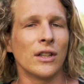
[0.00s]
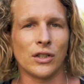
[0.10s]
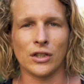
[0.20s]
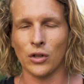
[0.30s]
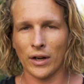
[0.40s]

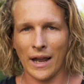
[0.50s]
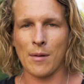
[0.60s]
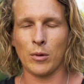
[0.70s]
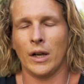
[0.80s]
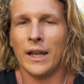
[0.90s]
just your
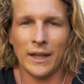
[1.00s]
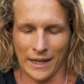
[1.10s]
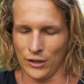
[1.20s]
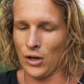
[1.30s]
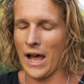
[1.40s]
camera
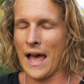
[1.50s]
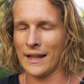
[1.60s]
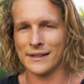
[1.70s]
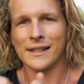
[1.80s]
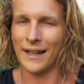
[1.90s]
and your
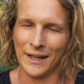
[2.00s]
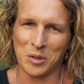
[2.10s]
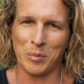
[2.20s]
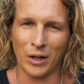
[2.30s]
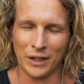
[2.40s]
hands and
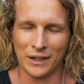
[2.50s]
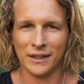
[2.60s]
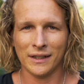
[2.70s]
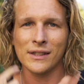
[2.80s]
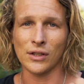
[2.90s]
your body.
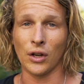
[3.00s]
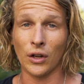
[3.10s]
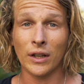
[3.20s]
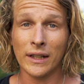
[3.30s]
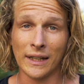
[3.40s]
So
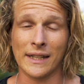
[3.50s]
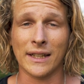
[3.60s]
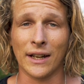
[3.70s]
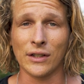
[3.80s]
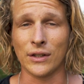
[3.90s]
let's
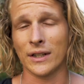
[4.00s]
get into